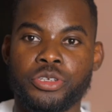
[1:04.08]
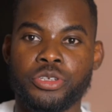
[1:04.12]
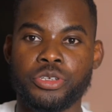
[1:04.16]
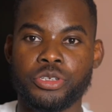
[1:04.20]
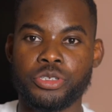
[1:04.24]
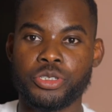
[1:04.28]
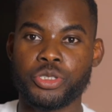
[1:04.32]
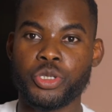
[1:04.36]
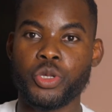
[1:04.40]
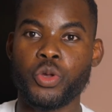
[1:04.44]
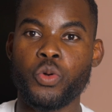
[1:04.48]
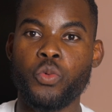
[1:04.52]

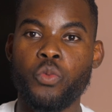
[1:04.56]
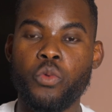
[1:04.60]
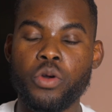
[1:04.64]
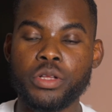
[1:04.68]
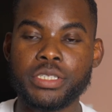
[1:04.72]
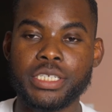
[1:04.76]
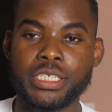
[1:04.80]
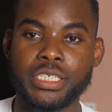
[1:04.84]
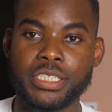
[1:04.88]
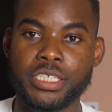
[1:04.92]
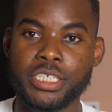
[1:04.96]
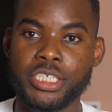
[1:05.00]
So
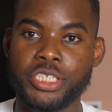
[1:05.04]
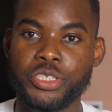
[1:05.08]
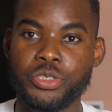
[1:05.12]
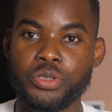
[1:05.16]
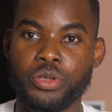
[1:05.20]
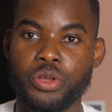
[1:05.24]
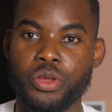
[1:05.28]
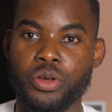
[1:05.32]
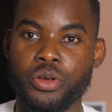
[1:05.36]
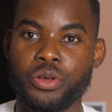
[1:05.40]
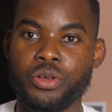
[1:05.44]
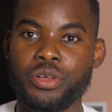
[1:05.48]
what is this new
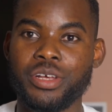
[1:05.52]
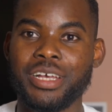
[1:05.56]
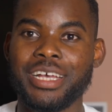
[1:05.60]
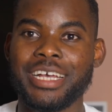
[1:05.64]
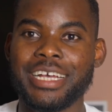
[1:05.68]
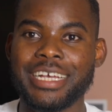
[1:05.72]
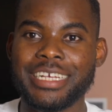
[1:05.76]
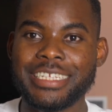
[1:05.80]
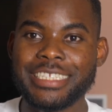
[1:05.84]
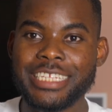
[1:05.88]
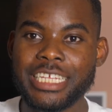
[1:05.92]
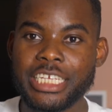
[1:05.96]
law?
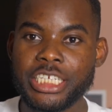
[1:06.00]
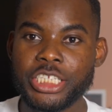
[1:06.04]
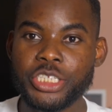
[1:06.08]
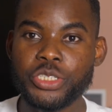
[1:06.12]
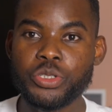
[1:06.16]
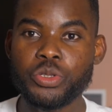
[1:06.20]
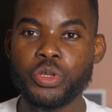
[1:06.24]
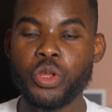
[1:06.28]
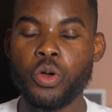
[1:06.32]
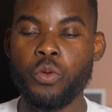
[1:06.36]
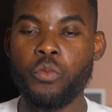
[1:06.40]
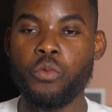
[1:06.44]
This
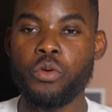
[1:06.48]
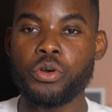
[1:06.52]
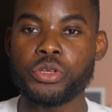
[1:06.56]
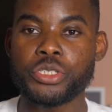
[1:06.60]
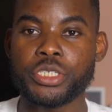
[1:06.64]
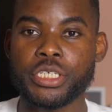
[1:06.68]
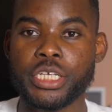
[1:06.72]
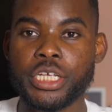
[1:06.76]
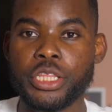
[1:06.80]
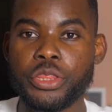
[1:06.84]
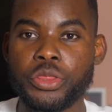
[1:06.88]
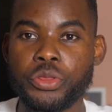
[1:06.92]
new law
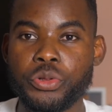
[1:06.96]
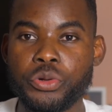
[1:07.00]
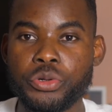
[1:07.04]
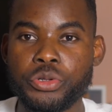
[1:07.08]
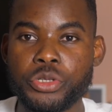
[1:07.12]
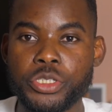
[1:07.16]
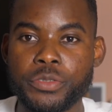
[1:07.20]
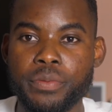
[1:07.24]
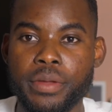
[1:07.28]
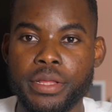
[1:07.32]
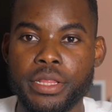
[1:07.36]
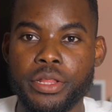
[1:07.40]
was
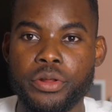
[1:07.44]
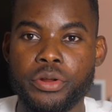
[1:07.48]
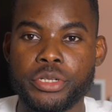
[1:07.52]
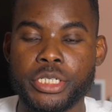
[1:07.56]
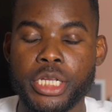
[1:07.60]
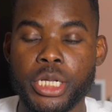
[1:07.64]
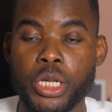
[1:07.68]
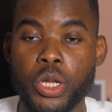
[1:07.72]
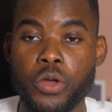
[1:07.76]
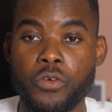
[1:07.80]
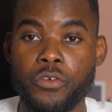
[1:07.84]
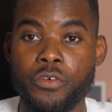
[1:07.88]
introduced by the
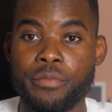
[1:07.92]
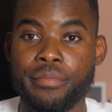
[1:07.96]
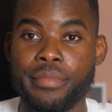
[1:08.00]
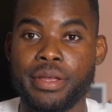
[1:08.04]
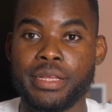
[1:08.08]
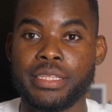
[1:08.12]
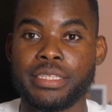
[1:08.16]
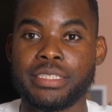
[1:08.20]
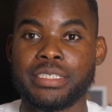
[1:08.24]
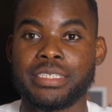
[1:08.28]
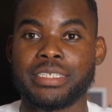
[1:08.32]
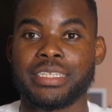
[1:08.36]
Russian
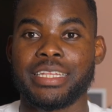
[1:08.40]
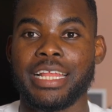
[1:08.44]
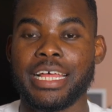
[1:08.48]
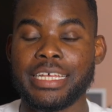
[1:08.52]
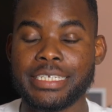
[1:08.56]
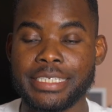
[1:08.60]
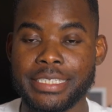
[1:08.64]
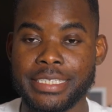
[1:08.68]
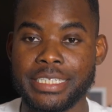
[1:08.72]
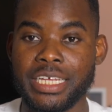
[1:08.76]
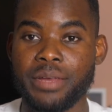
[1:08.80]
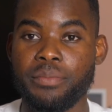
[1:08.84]
government
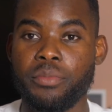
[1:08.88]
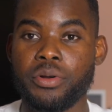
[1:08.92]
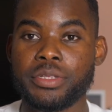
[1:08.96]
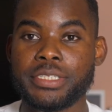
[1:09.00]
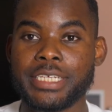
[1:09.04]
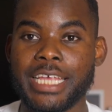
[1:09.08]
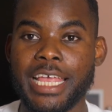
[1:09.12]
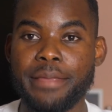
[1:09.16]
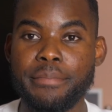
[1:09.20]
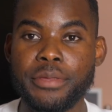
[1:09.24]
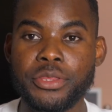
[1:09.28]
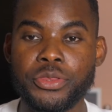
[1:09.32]
last year but
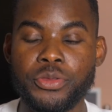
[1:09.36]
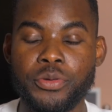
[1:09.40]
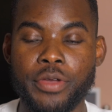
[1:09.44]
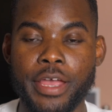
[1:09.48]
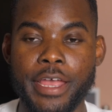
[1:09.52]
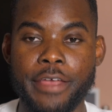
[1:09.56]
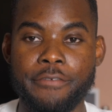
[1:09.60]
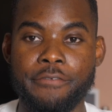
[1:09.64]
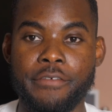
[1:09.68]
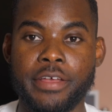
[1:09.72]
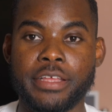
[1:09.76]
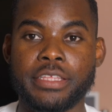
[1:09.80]
came into
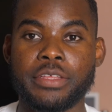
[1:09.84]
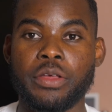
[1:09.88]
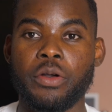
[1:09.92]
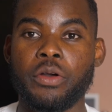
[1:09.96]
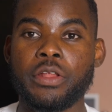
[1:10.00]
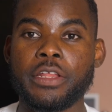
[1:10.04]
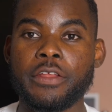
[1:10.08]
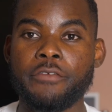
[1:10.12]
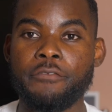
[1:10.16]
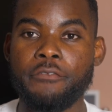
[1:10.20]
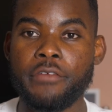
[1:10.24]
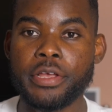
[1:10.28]
effect
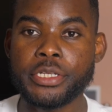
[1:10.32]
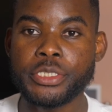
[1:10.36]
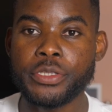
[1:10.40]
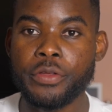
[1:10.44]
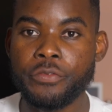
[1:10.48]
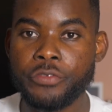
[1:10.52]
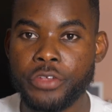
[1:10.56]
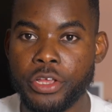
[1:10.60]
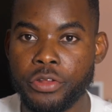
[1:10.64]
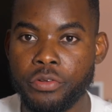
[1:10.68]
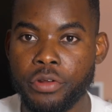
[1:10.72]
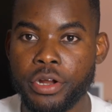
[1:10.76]
on the 1st
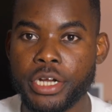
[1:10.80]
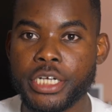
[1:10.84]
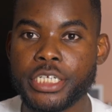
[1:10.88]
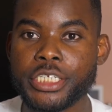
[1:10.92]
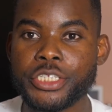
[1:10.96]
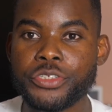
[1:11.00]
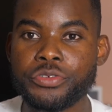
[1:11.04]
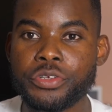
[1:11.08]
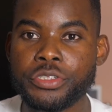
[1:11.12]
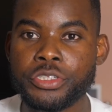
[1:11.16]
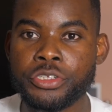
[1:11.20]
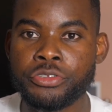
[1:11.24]
of January
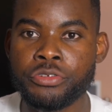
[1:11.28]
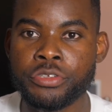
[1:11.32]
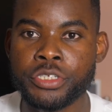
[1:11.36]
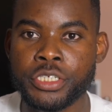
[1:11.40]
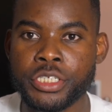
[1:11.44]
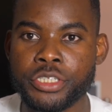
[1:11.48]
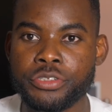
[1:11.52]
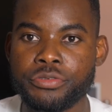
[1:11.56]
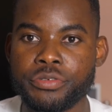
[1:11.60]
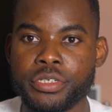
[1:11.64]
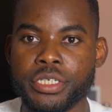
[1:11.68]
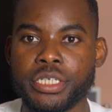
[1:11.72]

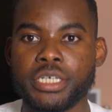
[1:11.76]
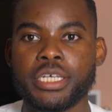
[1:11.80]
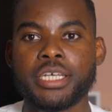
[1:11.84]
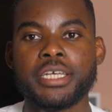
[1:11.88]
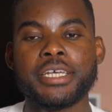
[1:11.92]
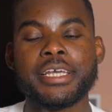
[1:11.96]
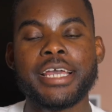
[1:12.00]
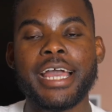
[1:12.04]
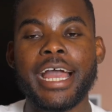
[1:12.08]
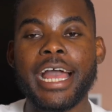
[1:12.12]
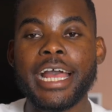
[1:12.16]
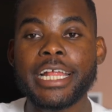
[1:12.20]
2023,
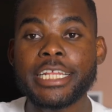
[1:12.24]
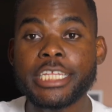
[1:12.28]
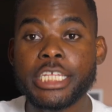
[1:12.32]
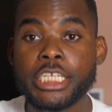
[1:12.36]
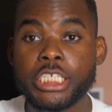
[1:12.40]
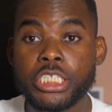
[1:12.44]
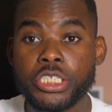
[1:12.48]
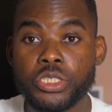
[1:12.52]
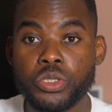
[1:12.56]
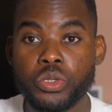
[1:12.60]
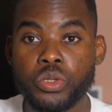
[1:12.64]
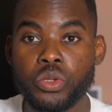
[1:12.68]
and
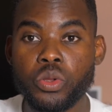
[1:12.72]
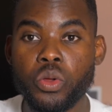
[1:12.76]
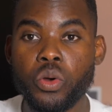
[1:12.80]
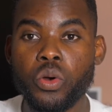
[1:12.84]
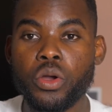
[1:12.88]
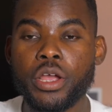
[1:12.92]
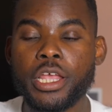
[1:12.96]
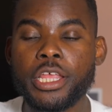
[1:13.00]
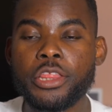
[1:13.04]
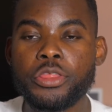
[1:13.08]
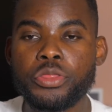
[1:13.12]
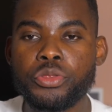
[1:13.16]
this new law
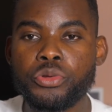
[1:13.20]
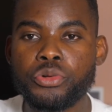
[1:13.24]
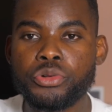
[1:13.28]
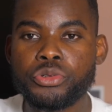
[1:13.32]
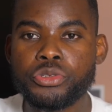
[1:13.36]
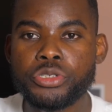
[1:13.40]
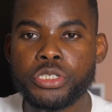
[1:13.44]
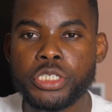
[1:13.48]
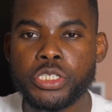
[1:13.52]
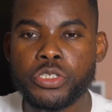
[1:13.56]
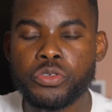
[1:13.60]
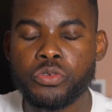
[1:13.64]

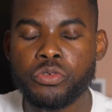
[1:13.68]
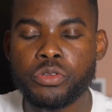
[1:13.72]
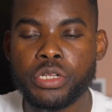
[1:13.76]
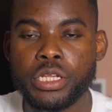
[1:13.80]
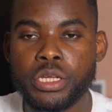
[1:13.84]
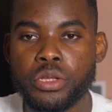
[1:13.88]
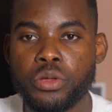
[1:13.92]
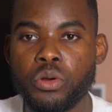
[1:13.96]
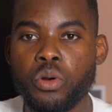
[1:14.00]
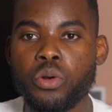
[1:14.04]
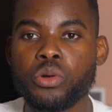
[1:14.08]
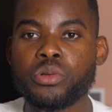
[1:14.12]
introduces what they
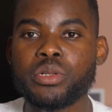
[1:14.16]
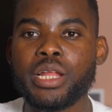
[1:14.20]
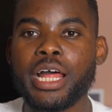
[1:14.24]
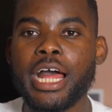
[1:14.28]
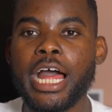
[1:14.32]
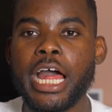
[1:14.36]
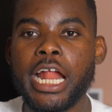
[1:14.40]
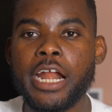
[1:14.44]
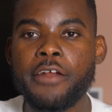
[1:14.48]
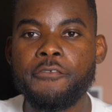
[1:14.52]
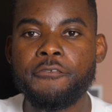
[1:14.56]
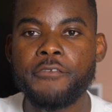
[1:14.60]
call
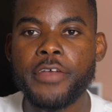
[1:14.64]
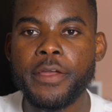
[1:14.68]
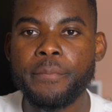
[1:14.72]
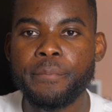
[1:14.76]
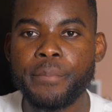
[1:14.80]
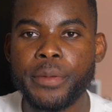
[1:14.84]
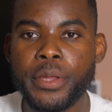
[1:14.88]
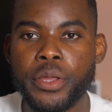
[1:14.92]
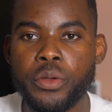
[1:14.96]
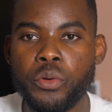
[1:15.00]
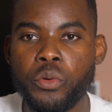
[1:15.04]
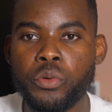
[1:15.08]

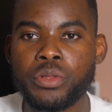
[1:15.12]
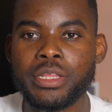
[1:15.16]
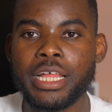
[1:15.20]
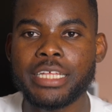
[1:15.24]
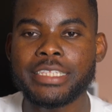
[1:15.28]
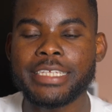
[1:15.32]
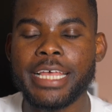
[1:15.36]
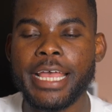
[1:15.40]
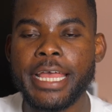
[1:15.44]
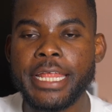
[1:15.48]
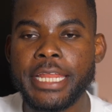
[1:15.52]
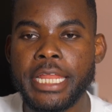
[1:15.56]
RVPO that
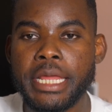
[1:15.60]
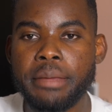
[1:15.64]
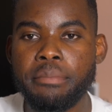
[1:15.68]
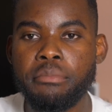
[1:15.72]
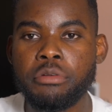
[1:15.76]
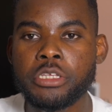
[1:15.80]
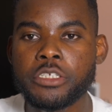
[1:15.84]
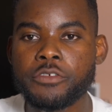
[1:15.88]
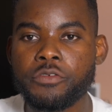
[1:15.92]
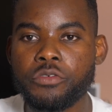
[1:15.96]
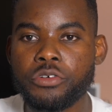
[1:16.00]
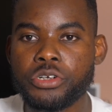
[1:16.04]

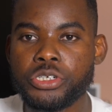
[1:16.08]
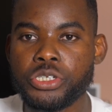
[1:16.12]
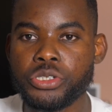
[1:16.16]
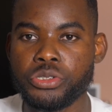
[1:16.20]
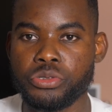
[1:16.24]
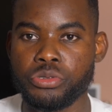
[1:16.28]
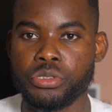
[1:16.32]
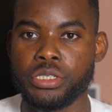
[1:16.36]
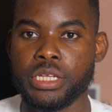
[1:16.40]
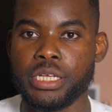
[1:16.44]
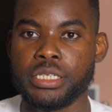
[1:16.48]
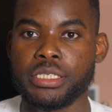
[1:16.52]
enables foreign
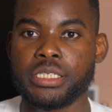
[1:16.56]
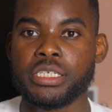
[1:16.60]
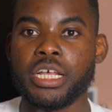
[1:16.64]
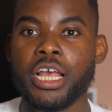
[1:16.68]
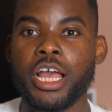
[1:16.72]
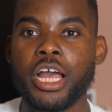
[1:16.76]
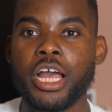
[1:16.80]
students